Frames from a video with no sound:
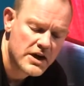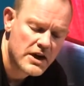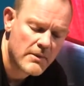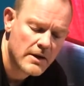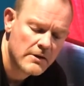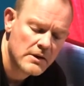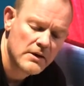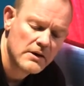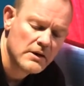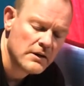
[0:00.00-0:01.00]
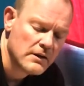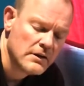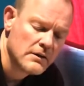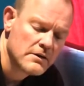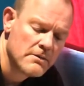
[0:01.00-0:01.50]
Anyway,
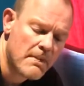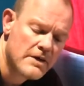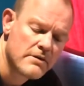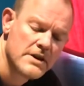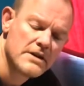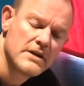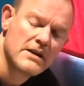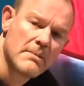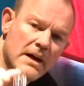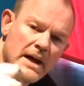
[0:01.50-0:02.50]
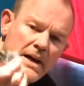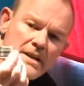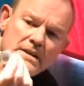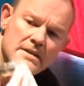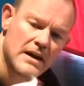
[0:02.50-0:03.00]
some batteries,
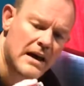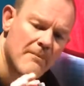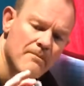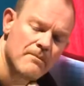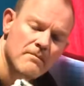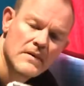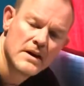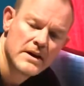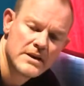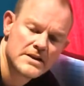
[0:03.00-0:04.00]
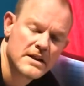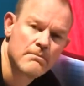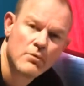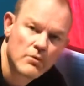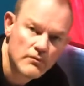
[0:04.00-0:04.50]
AA's. I guess they
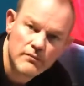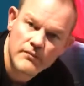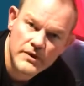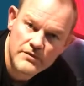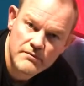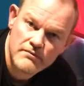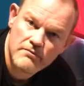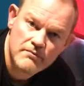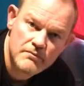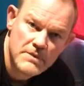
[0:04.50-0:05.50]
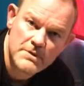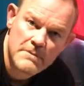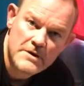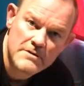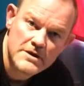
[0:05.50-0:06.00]
bought the cheapest
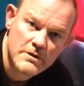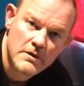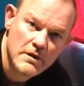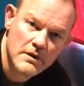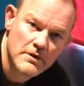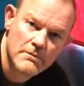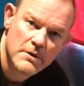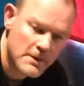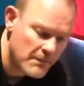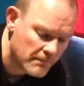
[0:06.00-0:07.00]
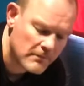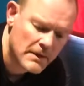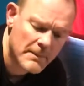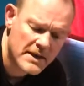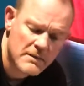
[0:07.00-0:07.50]
batteries there were and put them in.
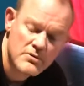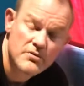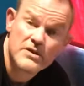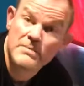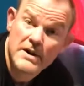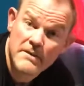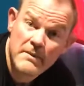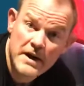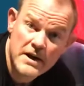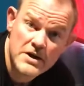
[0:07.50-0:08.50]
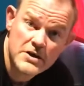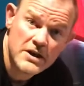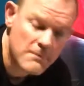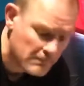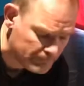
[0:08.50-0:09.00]
I mean, I'm sure there's plenty of energy in
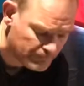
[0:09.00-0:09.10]
them.